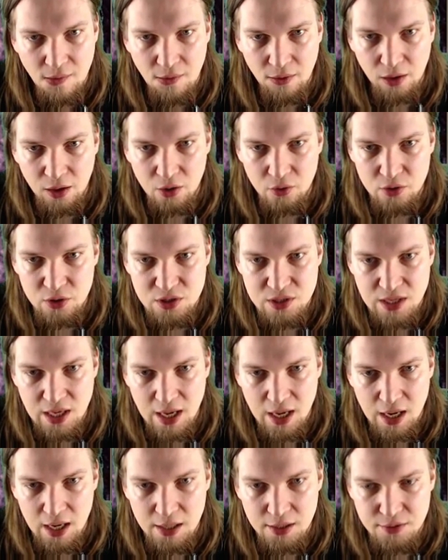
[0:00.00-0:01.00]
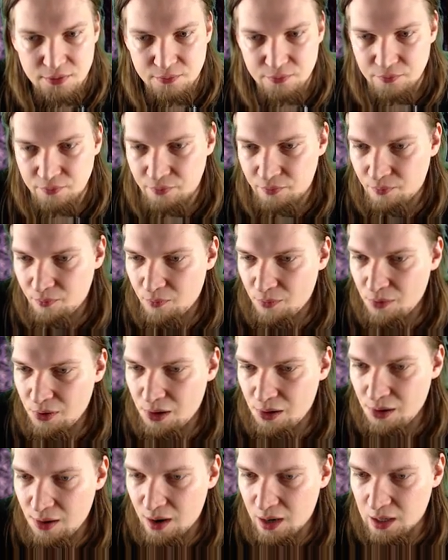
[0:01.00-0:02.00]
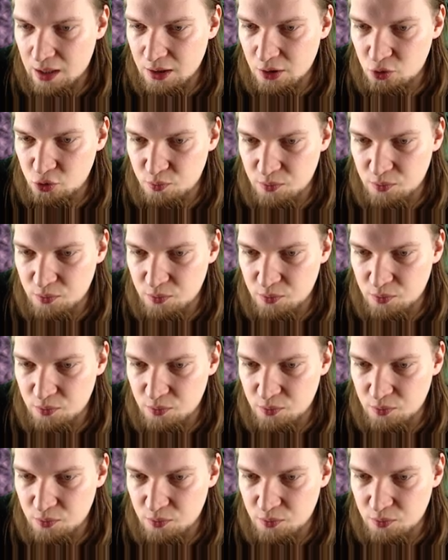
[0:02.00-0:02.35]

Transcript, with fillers: Go inside. An old